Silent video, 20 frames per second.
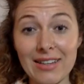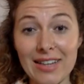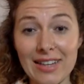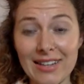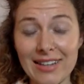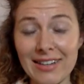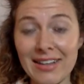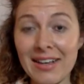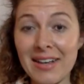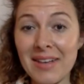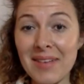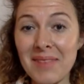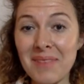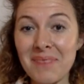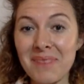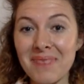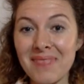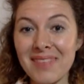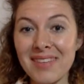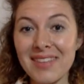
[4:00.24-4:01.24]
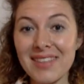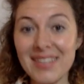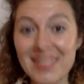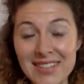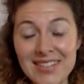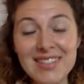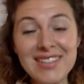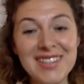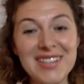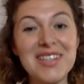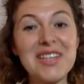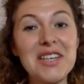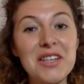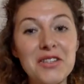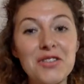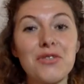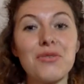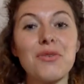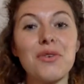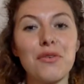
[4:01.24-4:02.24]
Like, this is the key
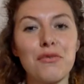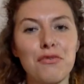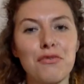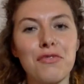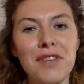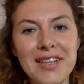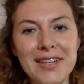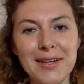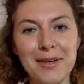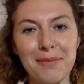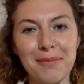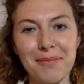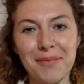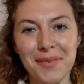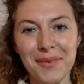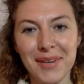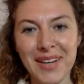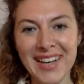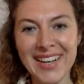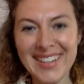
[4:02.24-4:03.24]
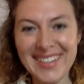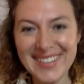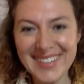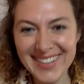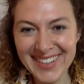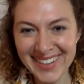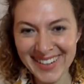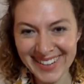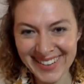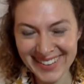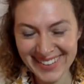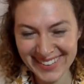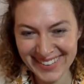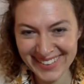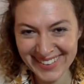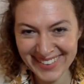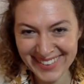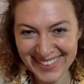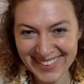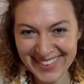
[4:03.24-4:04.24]
to your freedom, right?
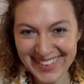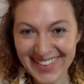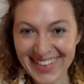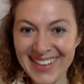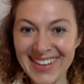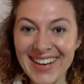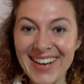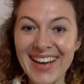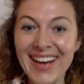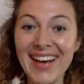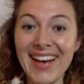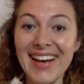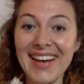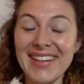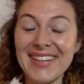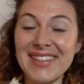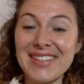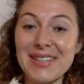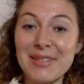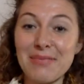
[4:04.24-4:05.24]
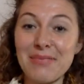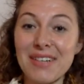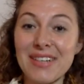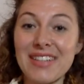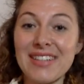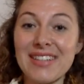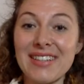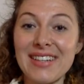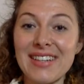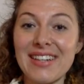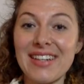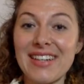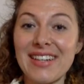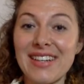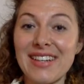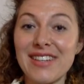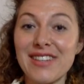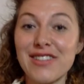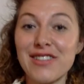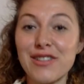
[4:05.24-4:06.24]
And it's
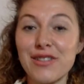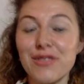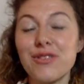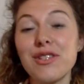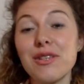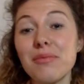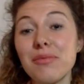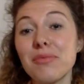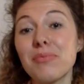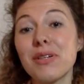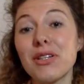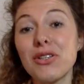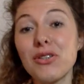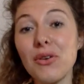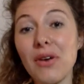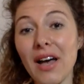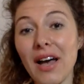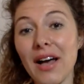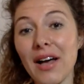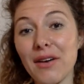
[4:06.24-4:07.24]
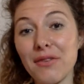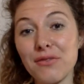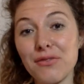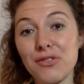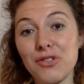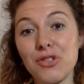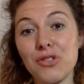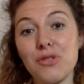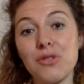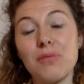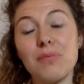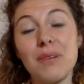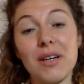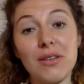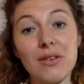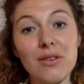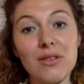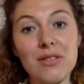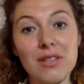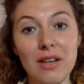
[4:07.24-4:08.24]
so simple, but you have to do it by
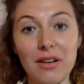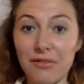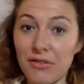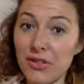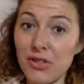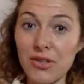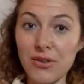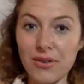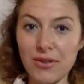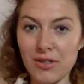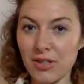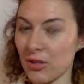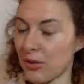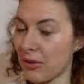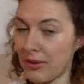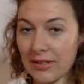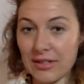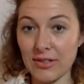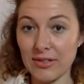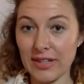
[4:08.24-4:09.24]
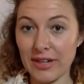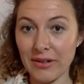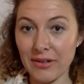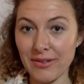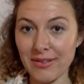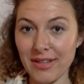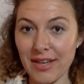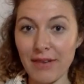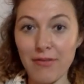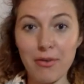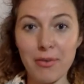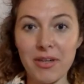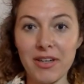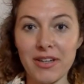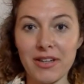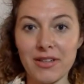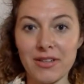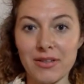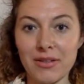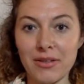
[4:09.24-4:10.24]
yourself. And you can do it, no doubt. Everybody
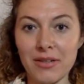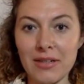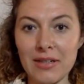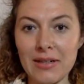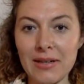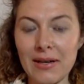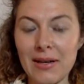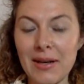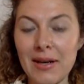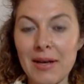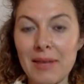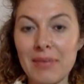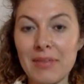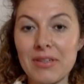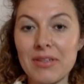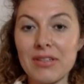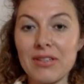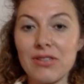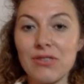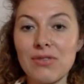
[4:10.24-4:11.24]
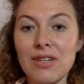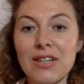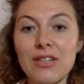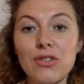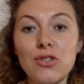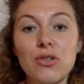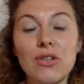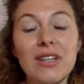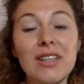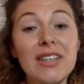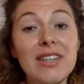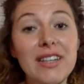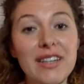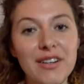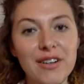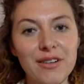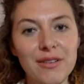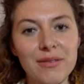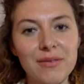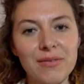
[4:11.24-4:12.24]
can do it. But this is really to
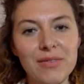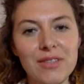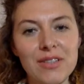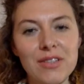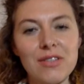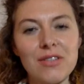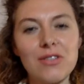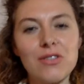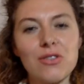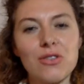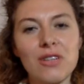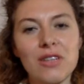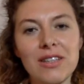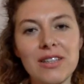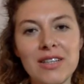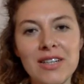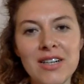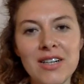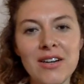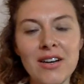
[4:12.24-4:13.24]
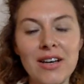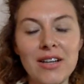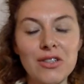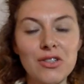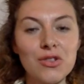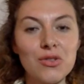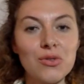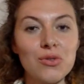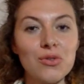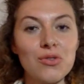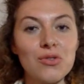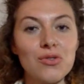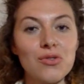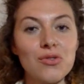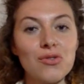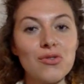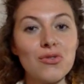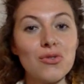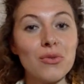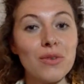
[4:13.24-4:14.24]
clear. This is to clear and to
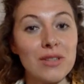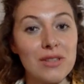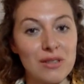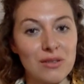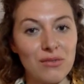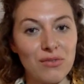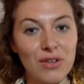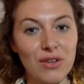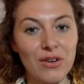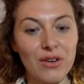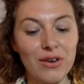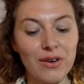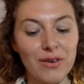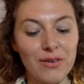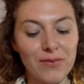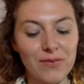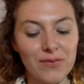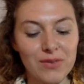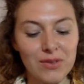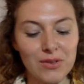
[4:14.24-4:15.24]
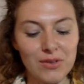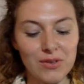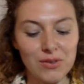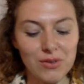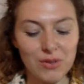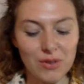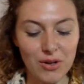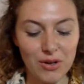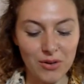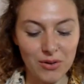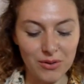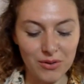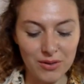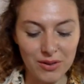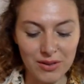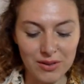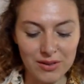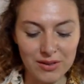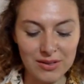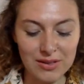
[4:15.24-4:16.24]
transfigure. So,
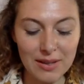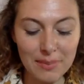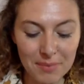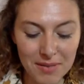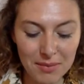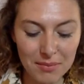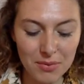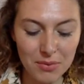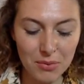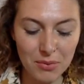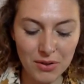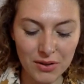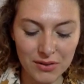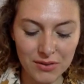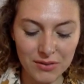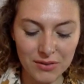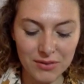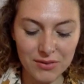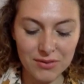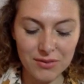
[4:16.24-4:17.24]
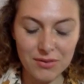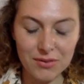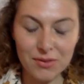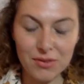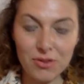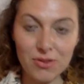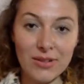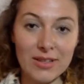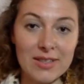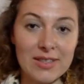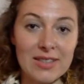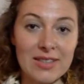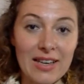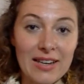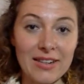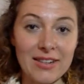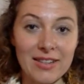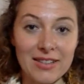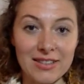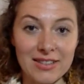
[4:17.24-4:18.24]
step number 1,
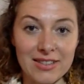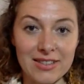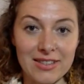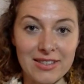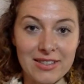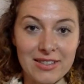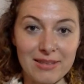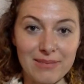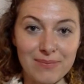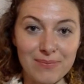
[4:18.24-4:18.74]
transcendence.